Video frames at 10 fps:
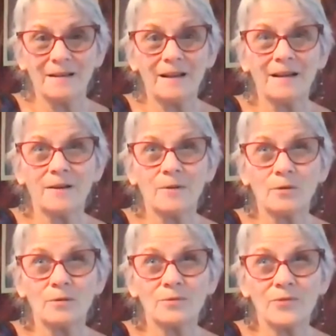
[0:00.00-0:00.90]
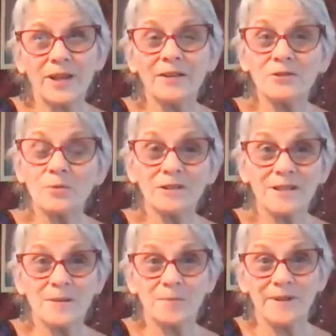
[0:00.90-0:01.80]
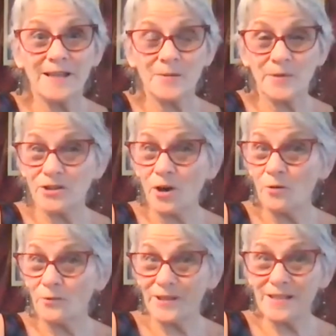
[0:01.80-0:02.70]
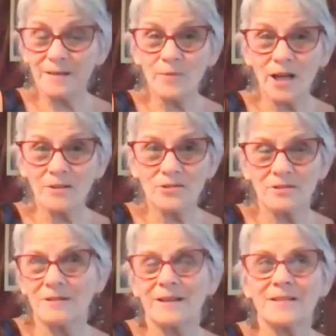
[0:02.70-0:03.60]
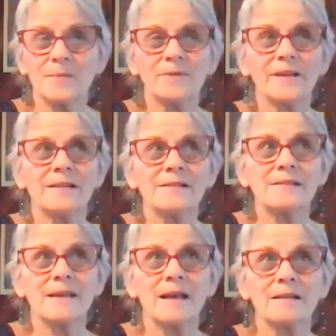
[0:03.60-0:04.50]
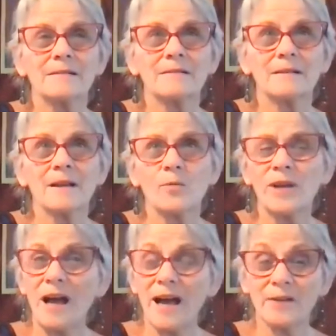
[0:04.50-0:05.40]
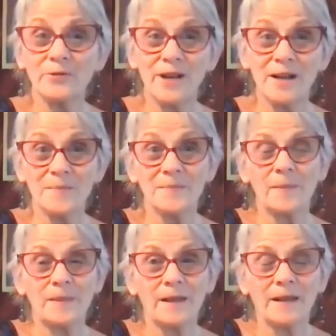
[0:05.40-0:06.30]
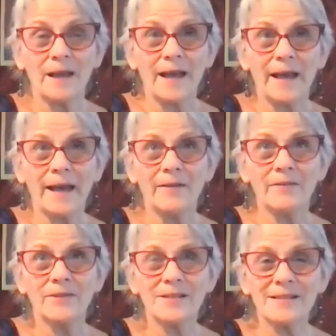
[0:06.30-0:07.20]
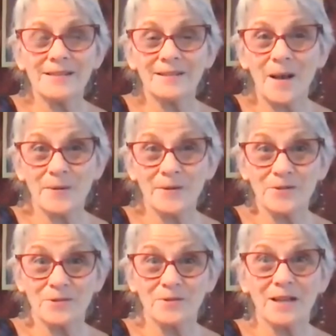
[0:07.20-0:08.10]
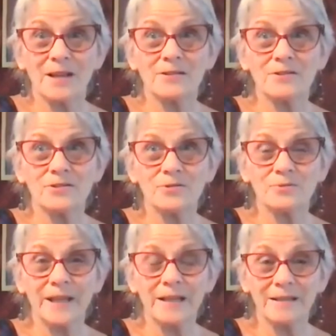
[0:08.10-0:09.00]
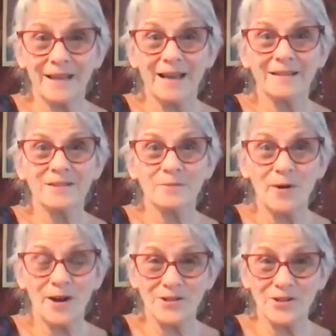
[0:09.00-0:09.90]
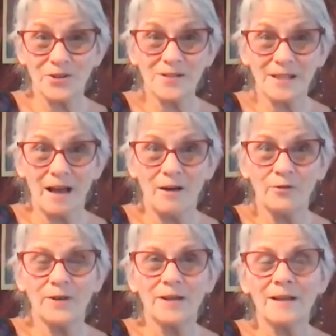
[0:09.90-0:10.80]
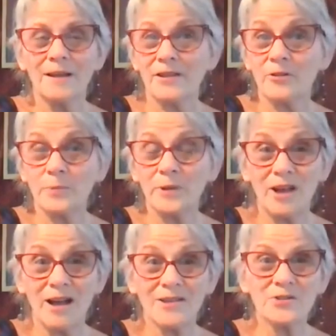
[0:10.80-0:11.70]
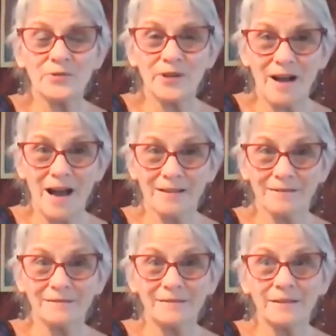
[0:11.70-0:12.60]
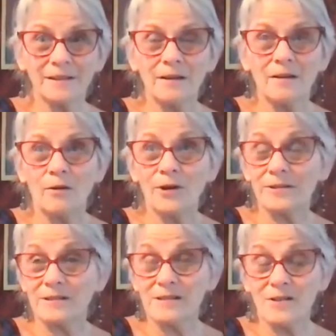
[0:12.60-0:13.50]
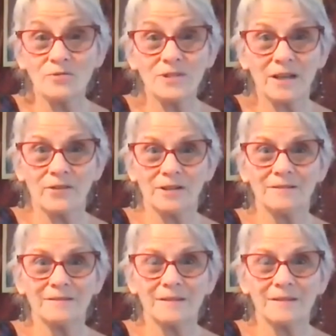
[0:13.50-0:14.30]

Uh, the underworld is a place we don't visit much, it's a place that we hide from. And this is an opportunity to reconnect to parts of yourself that have been lost or forgotten or disowned, even